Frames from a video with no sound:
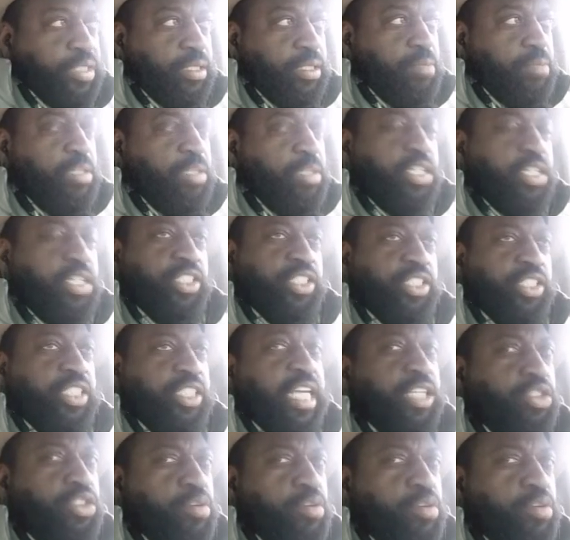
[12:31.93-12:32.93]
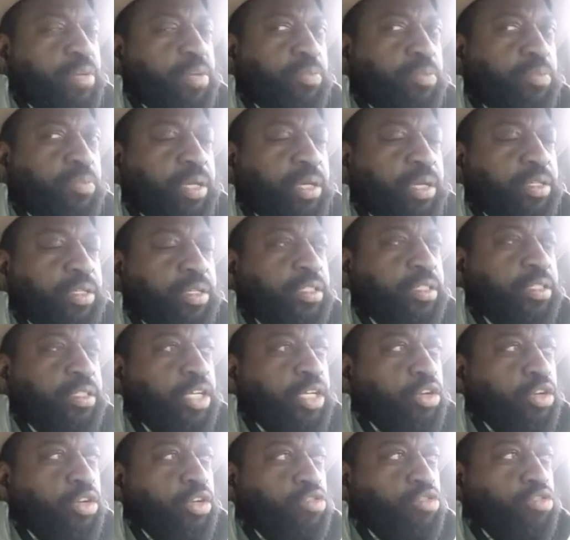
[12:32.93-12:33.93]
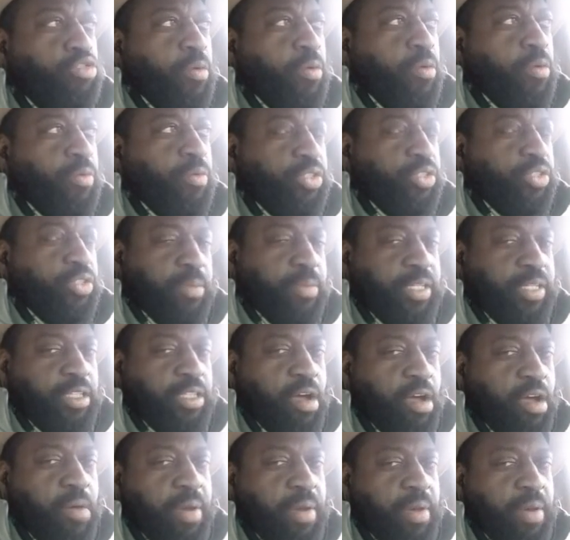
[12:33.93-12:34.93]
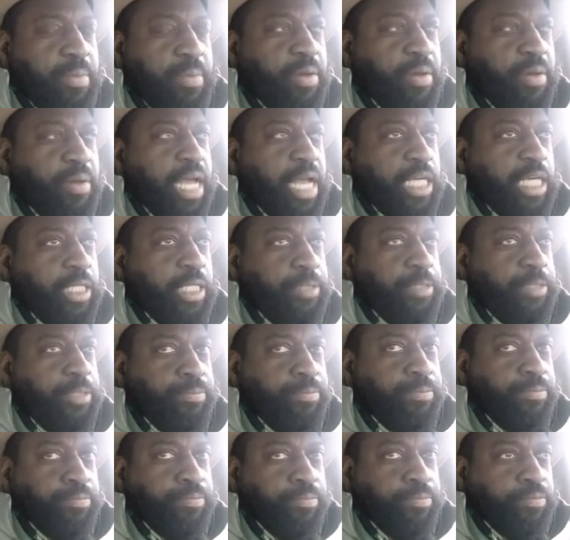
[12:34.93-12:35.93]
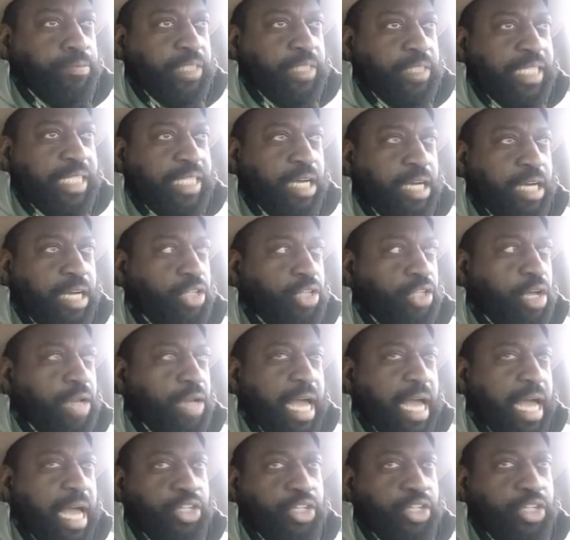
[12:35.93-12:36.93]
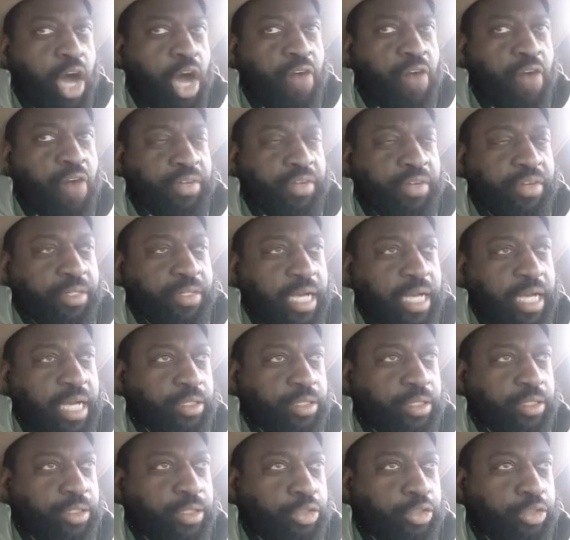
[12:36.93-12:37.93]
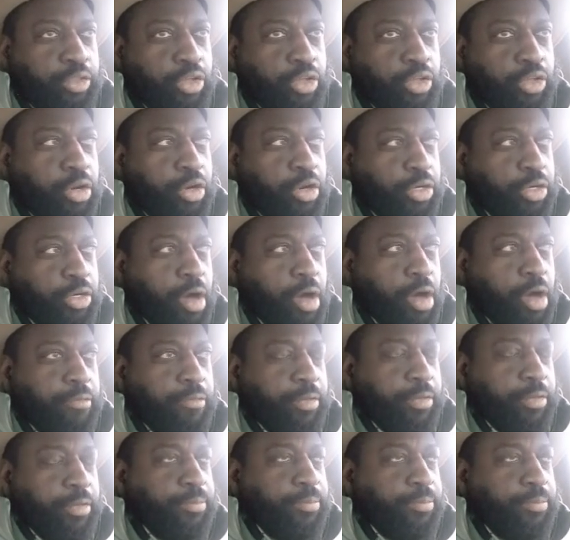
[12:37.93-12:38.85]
because it takes so much building. So I went with something that's already built like a Dolphin, like a little Toyota Dolphin.